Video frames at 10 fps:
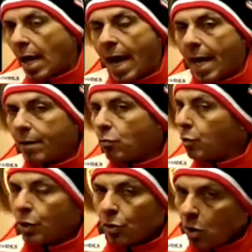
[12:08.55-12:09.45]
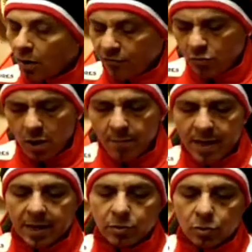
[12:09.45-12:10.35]
and we don't know if he would have
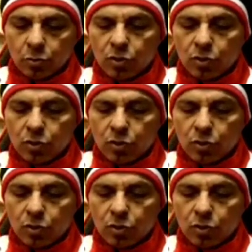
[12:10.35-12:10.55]
made it through.